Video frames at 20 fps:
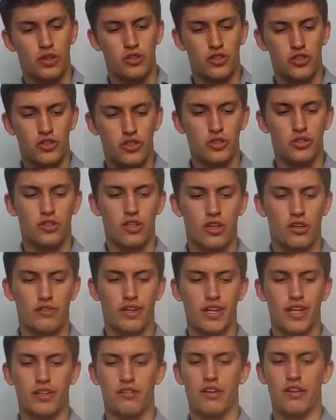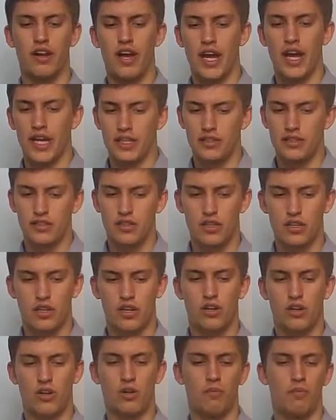should recreate
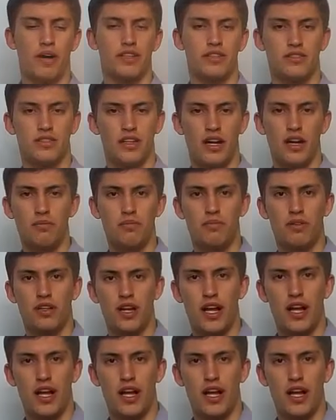all my setup,